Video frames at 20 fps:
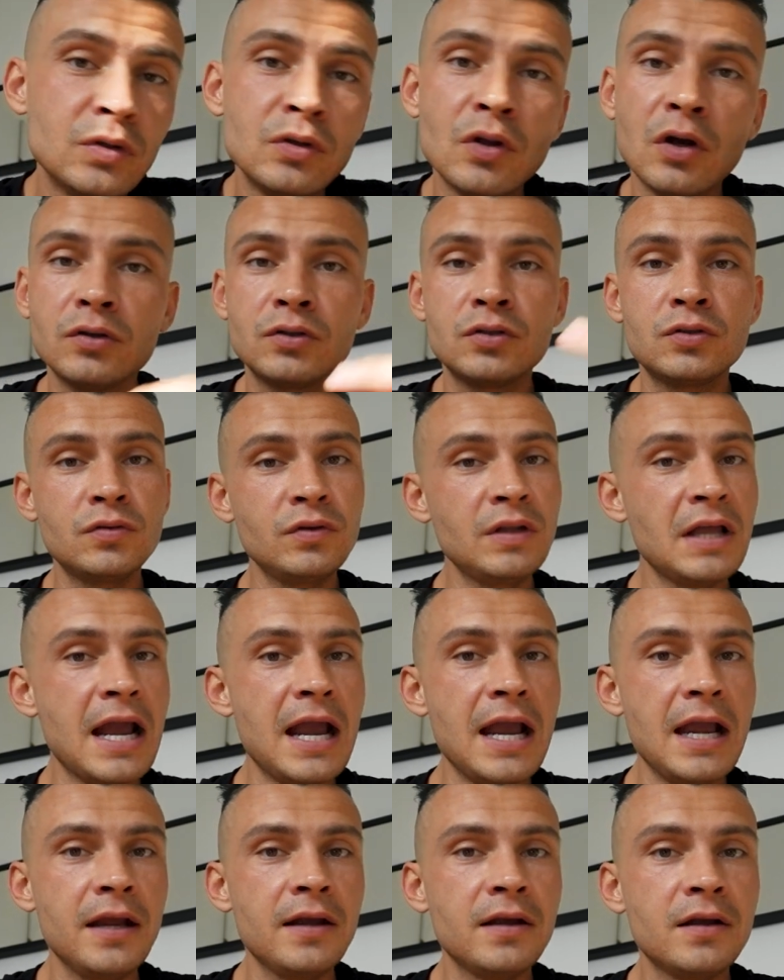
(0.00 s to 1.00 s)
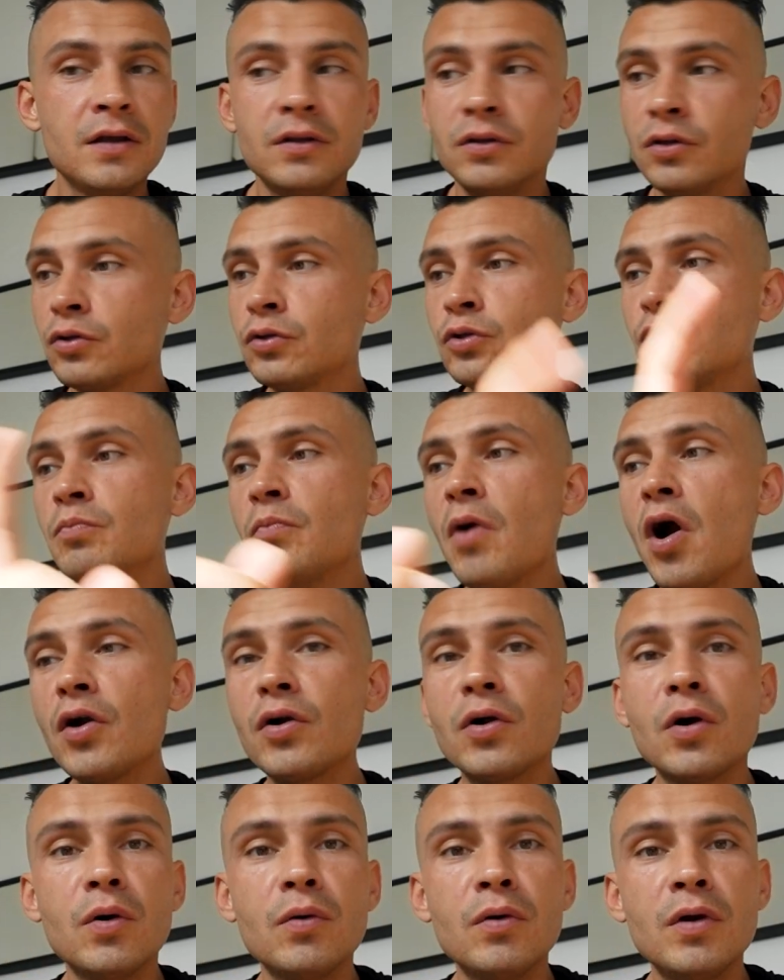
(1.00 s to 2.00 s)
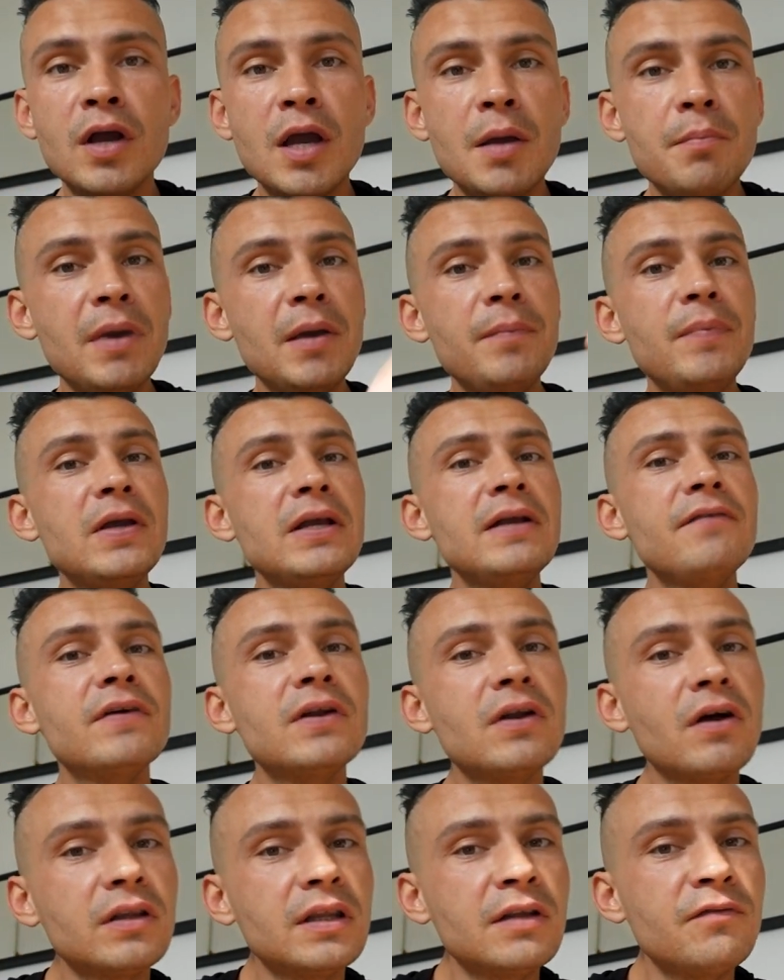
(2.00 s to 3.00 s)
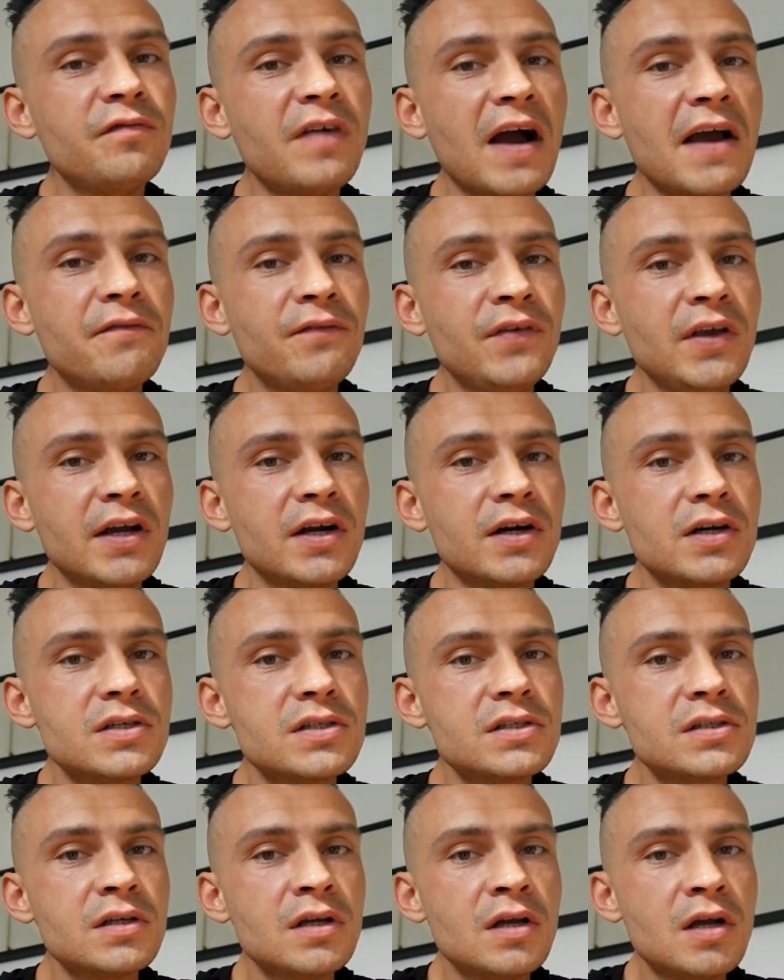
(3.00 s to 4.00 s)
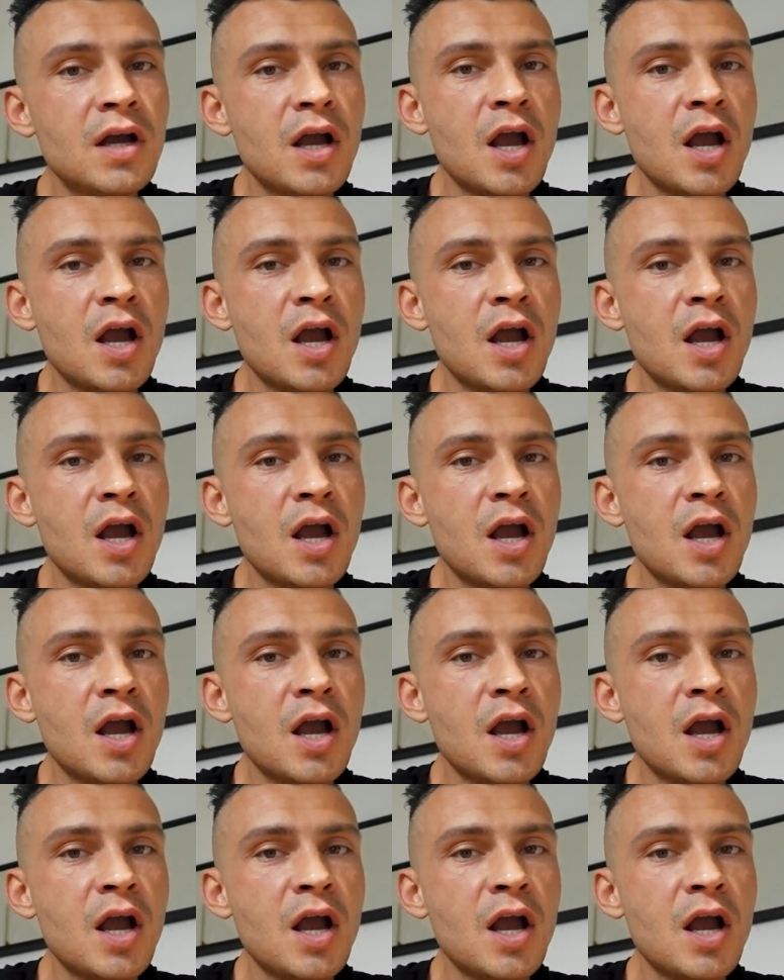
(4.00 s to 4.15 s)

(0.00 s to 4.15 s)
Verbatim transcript: not today not tomorrow maybe even not in 5 years